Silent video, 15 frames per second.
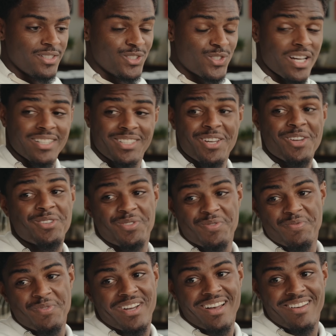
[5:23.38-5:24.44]
So I can tell you're
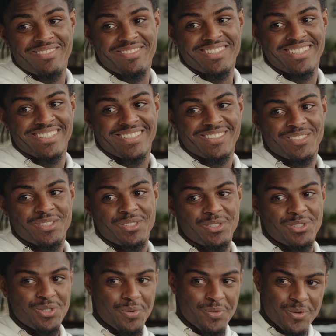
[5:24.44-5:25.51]
super confident,
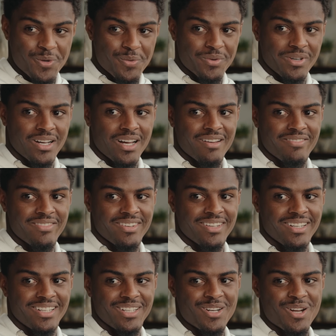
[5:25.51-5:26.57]
super duper confident.